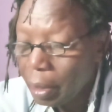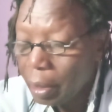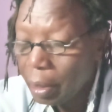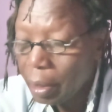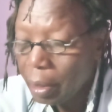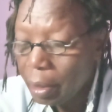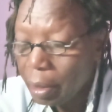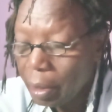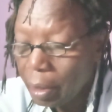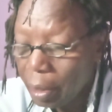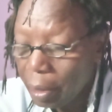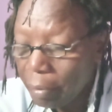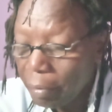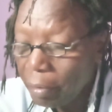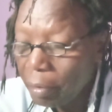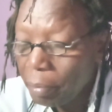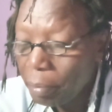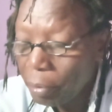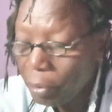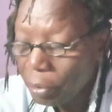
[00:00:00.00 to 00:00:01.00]
The
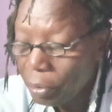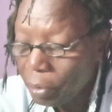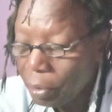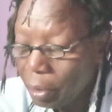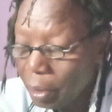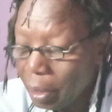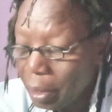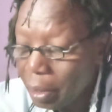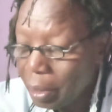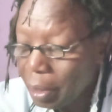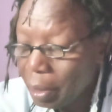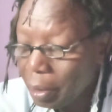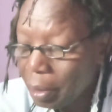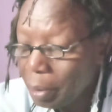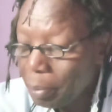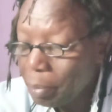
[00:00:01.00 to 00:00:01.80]
W boson is the